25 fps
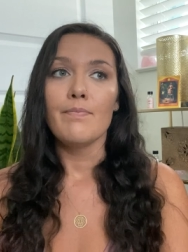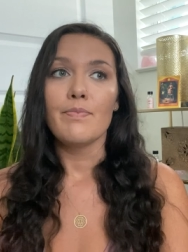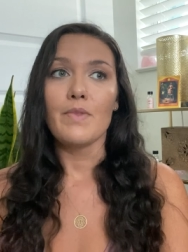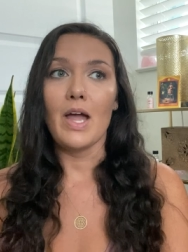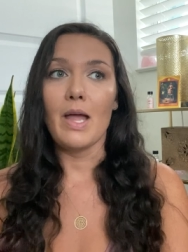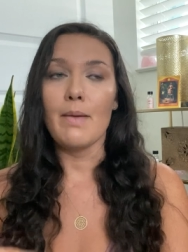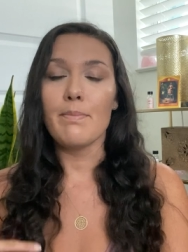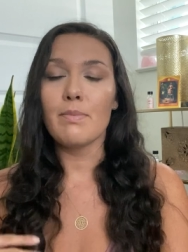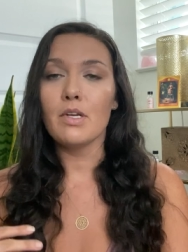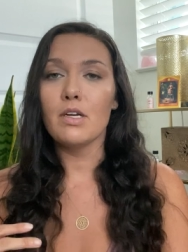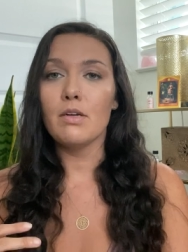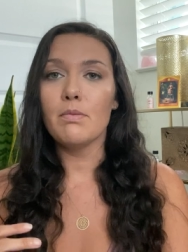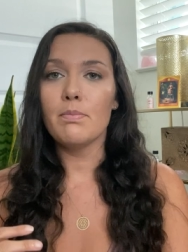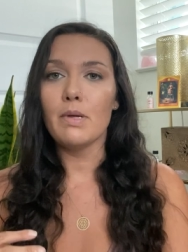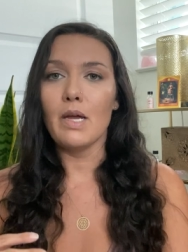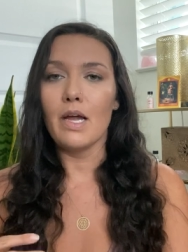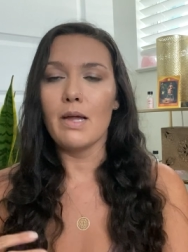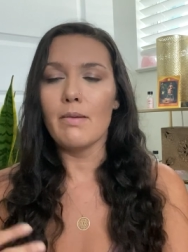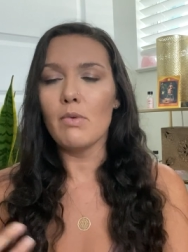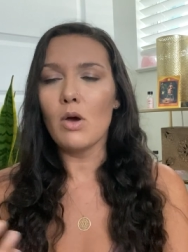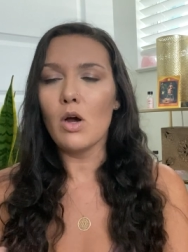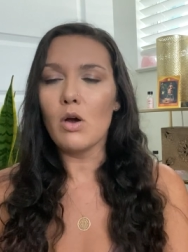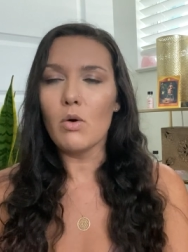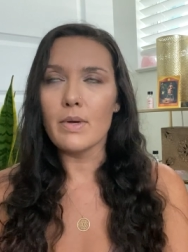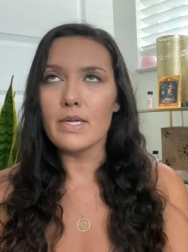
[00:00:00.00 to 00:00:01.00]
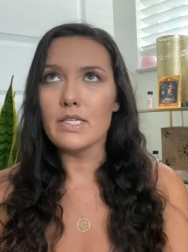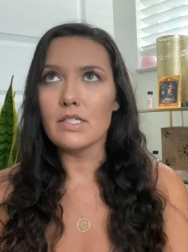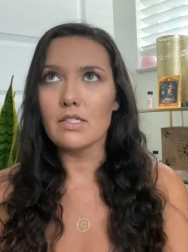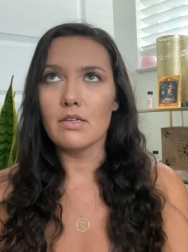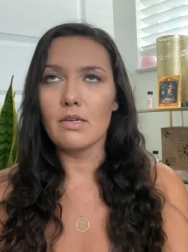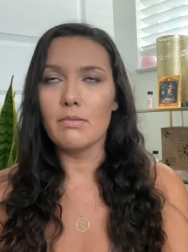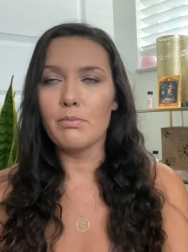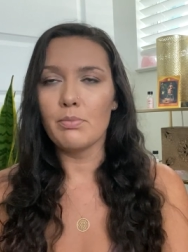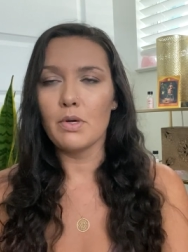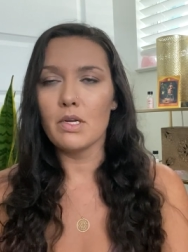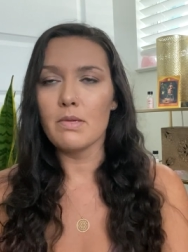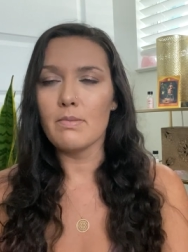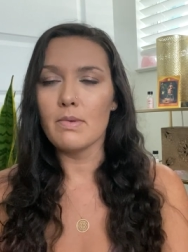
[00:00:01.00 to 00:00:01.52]
I'm going to I'm always
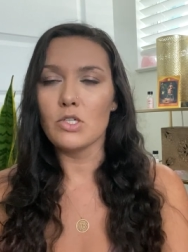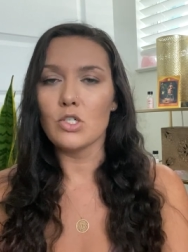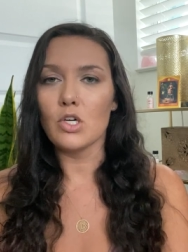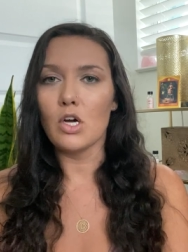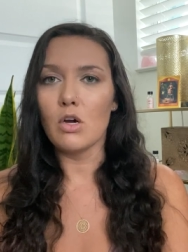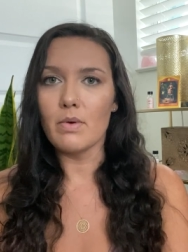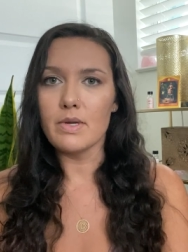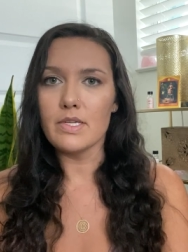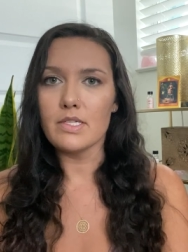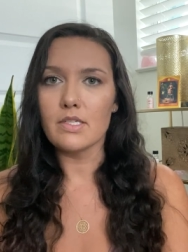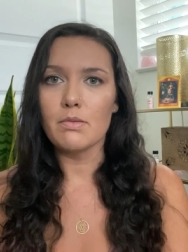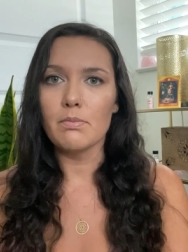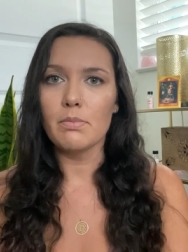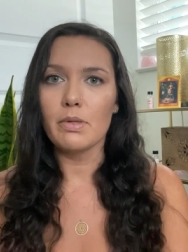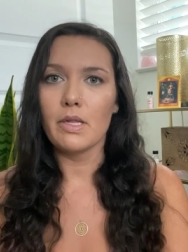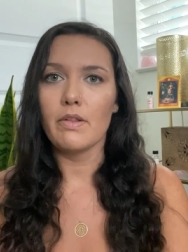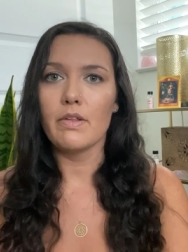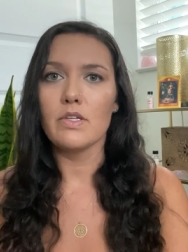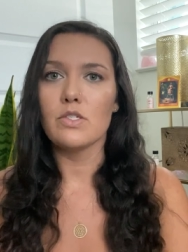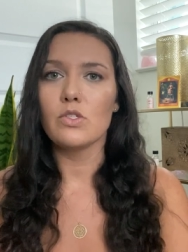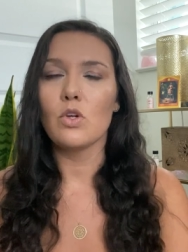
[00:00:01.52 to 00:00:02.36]
I'm pretty much always completely